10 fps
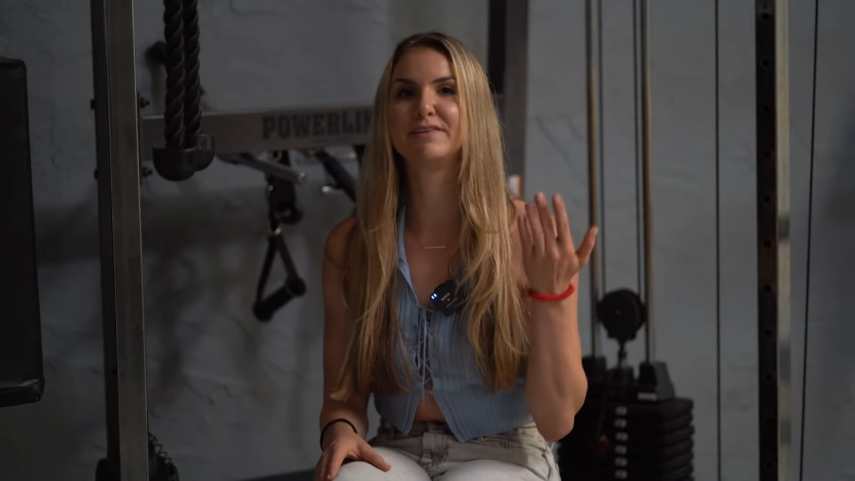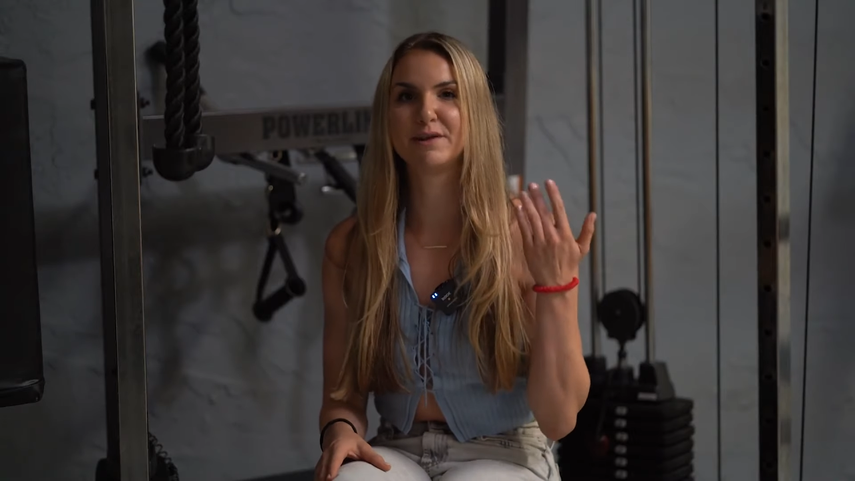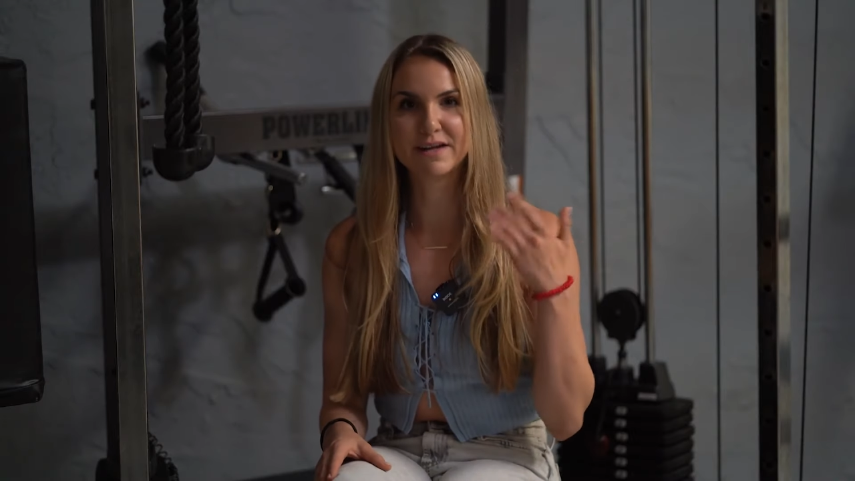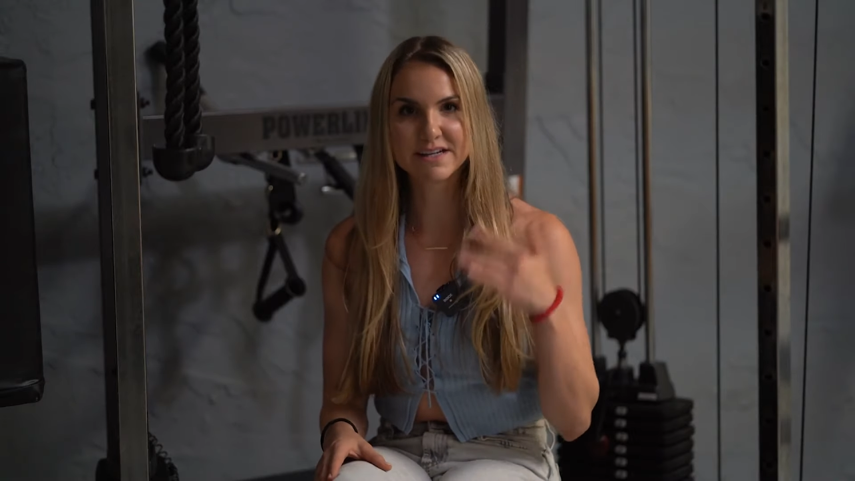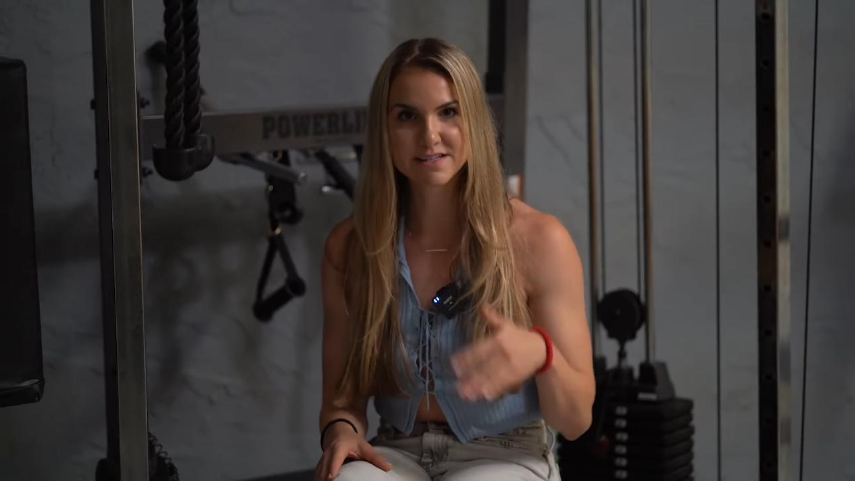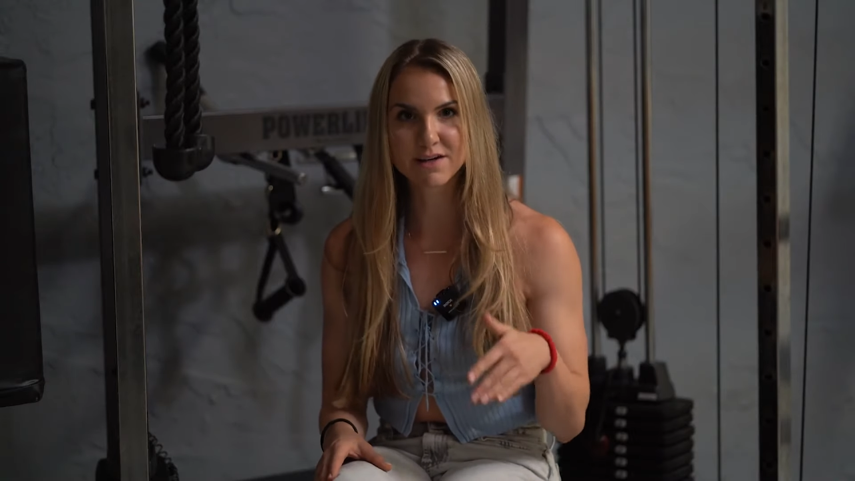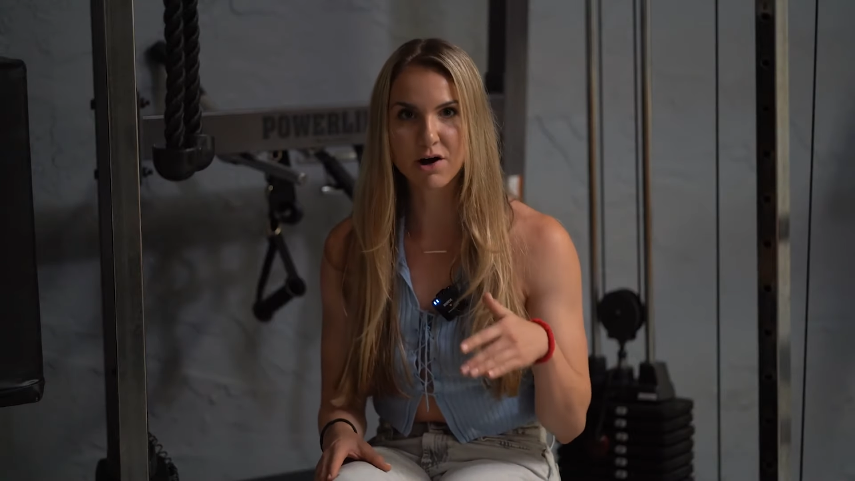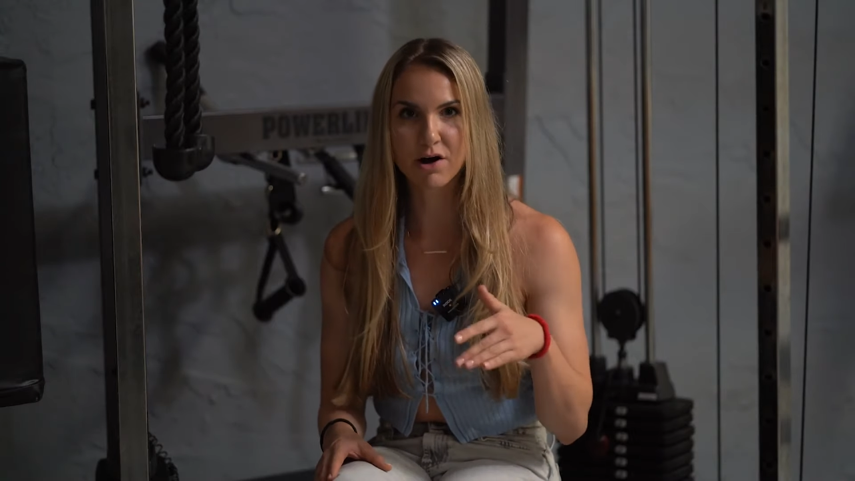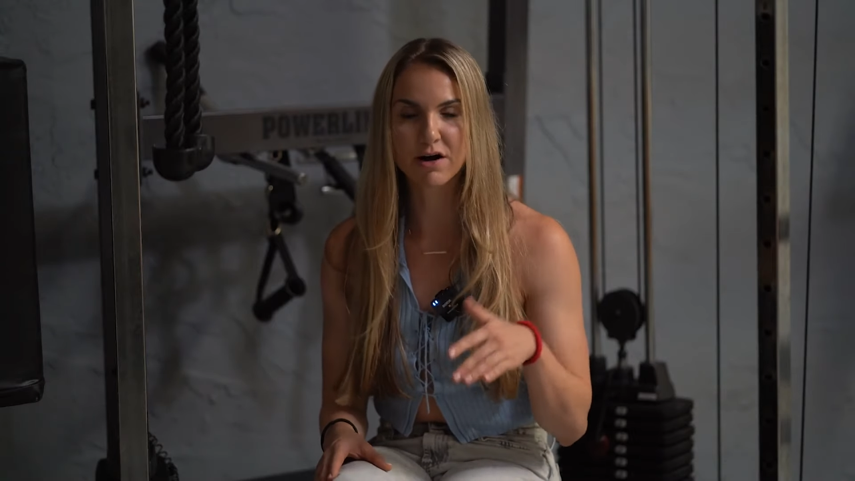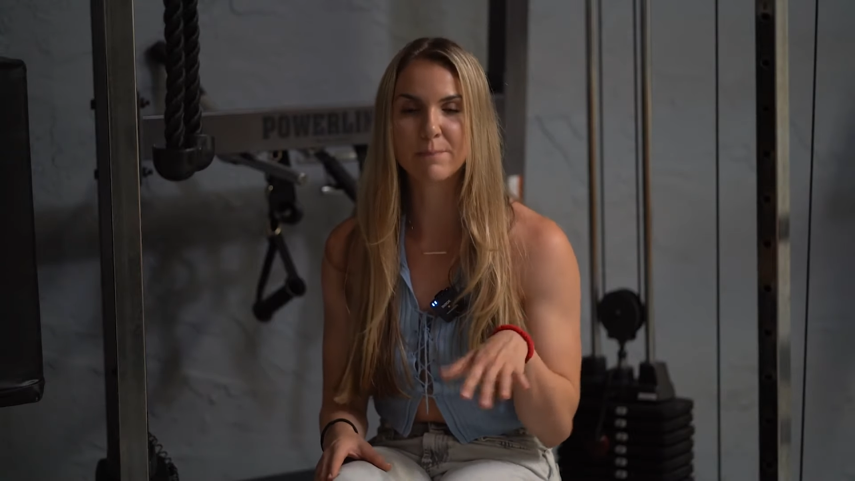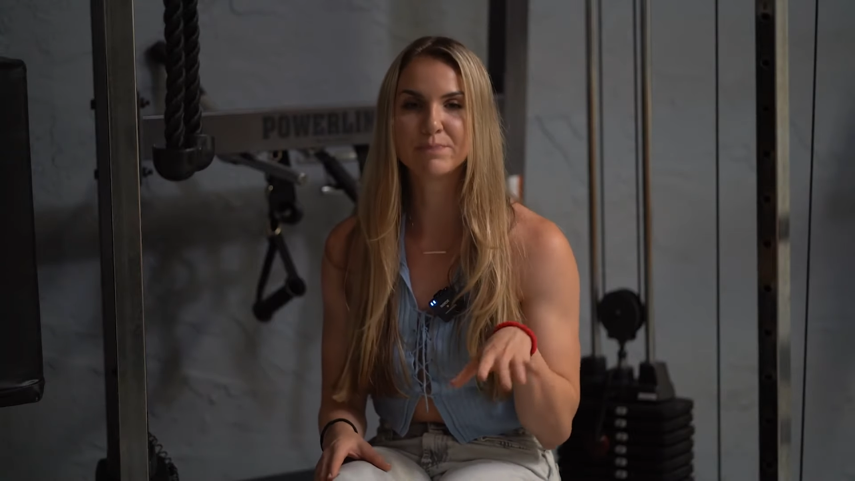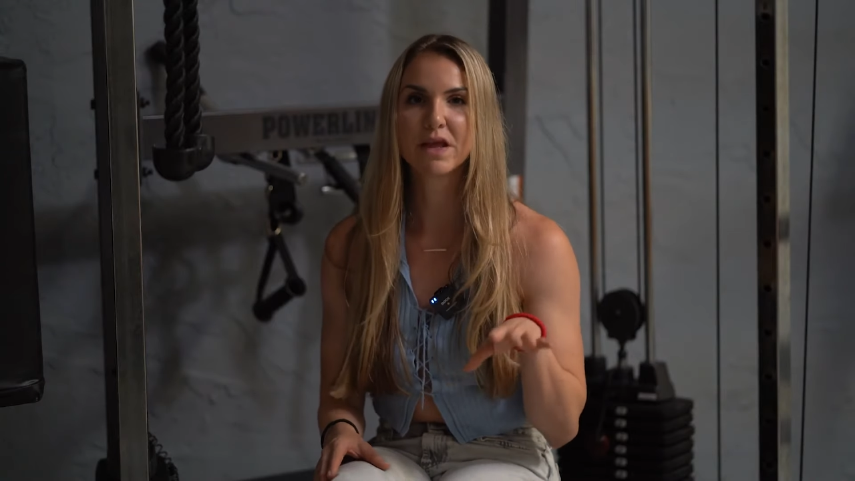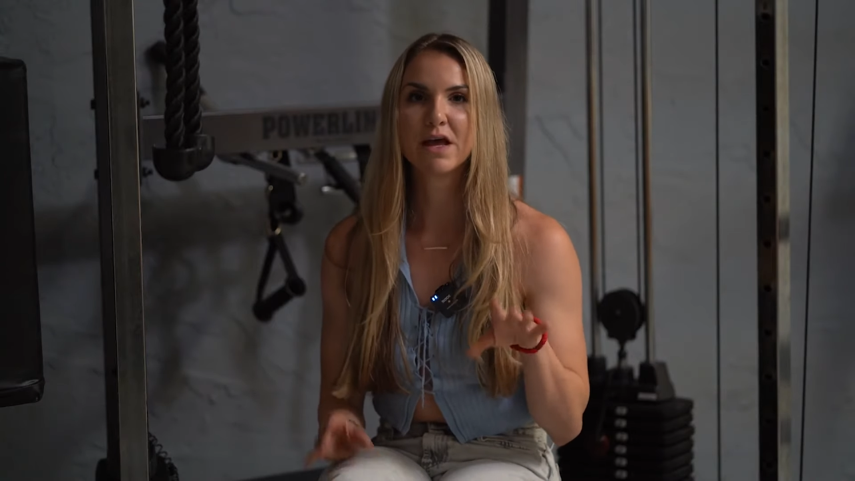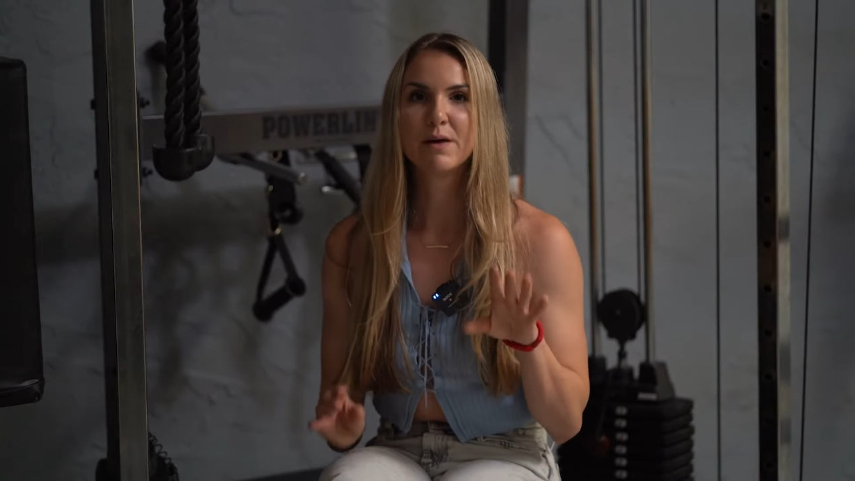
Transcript: nice and calm.